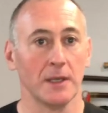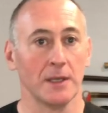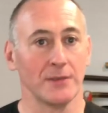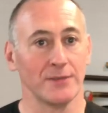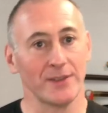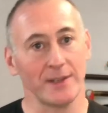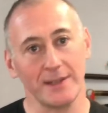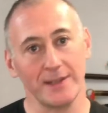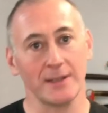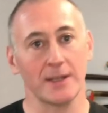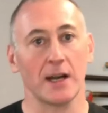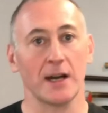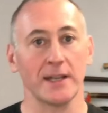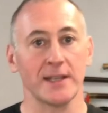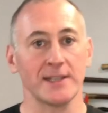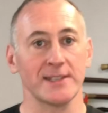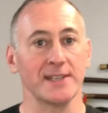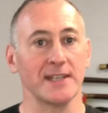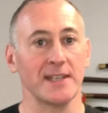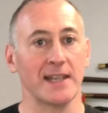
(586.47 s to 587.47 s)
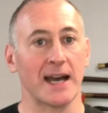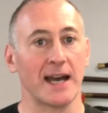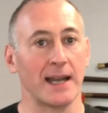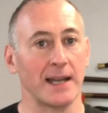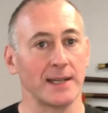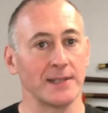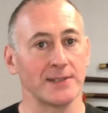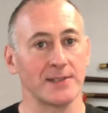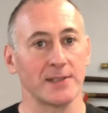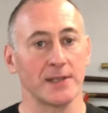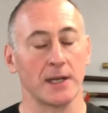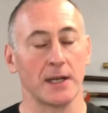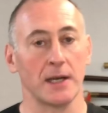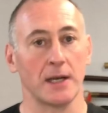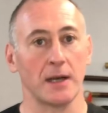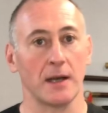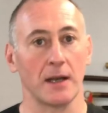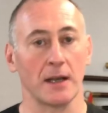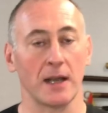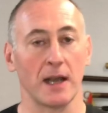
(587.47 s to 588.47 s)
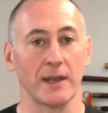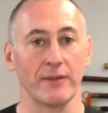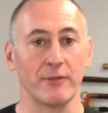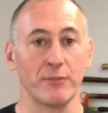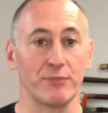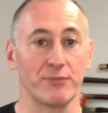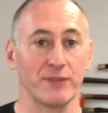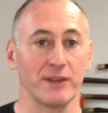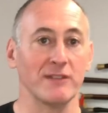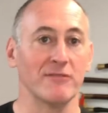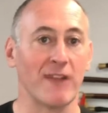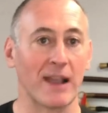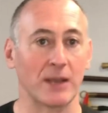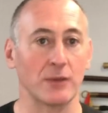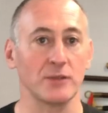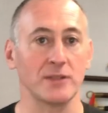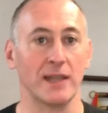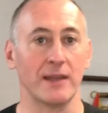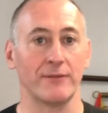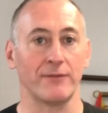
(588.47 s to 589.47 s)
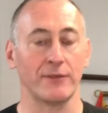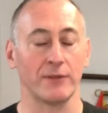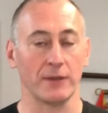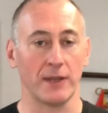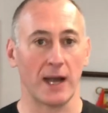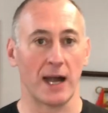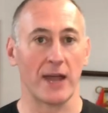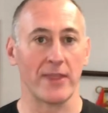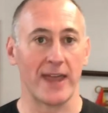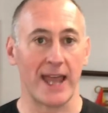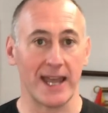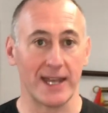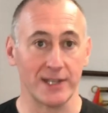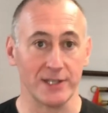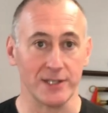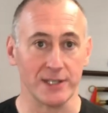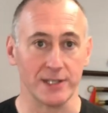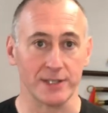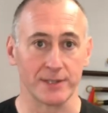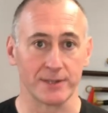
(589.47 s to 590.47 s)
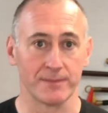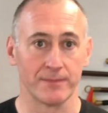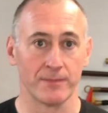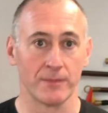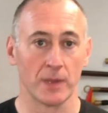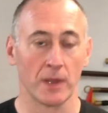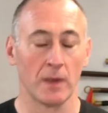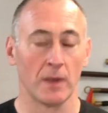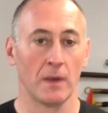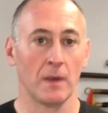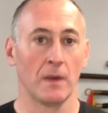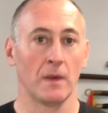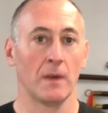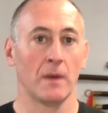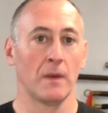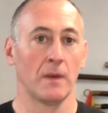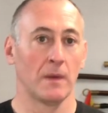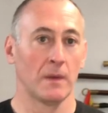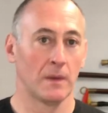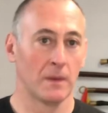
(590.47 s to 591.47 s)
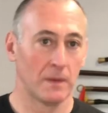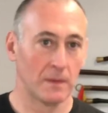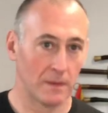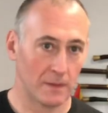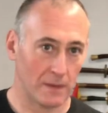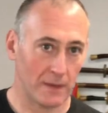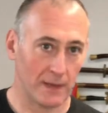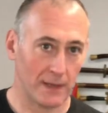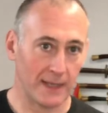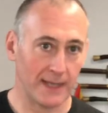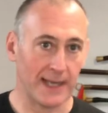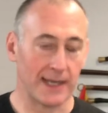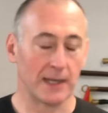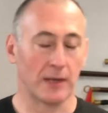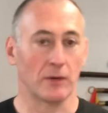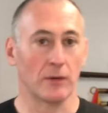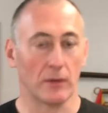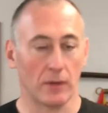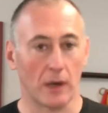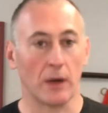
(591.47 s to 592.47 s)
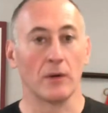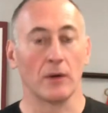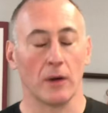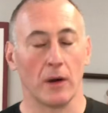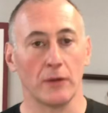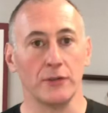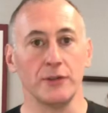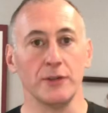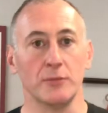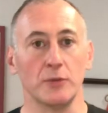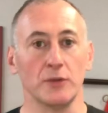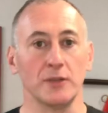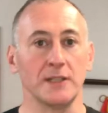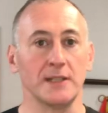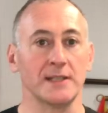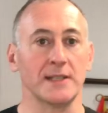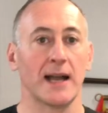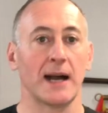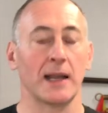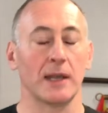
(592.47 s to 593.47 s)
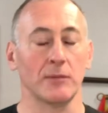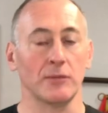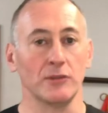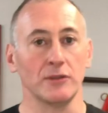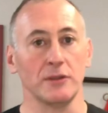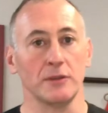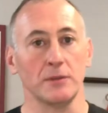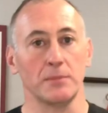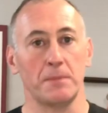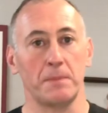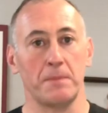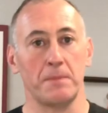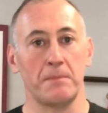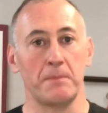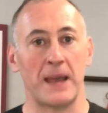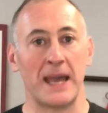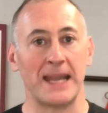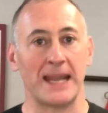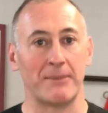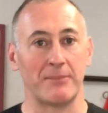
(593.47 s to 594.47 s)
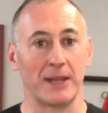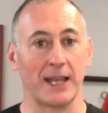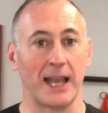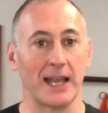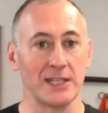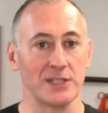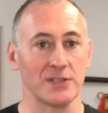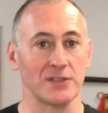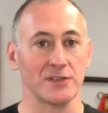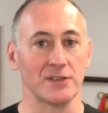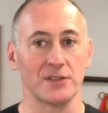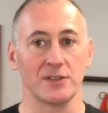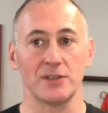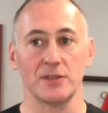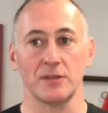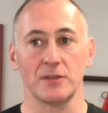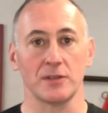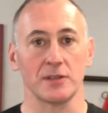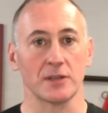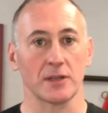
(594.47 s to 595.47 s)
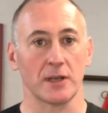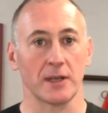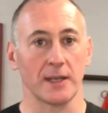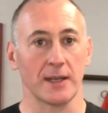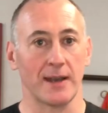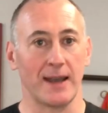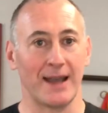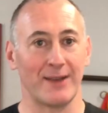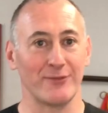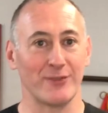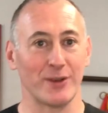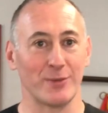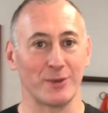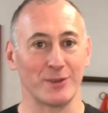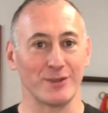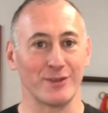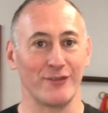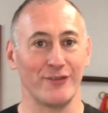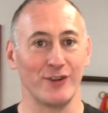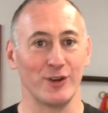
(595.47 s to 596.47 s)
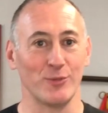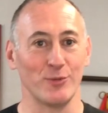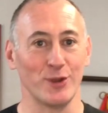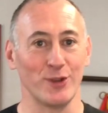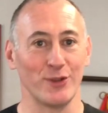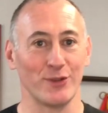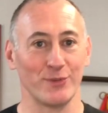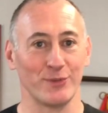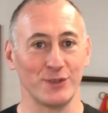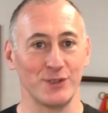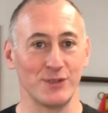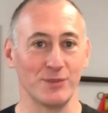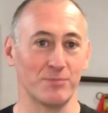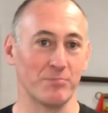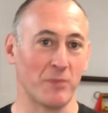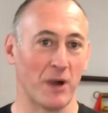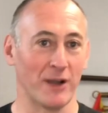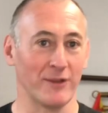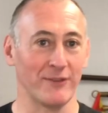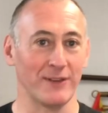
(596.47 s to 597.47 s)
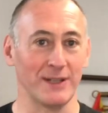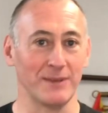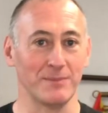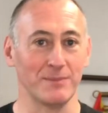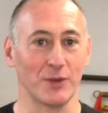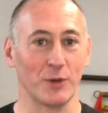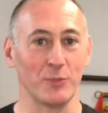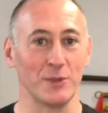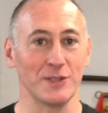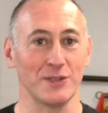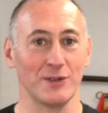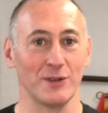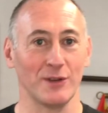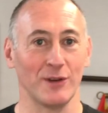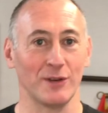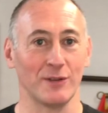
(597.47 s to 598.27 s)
So you can kind of see that. It's a kind of a prerequisite for the other energies. Again, I'll do more detail and we'll do prepared applications as soon as I have someone to film with, which should hopefully not be too long.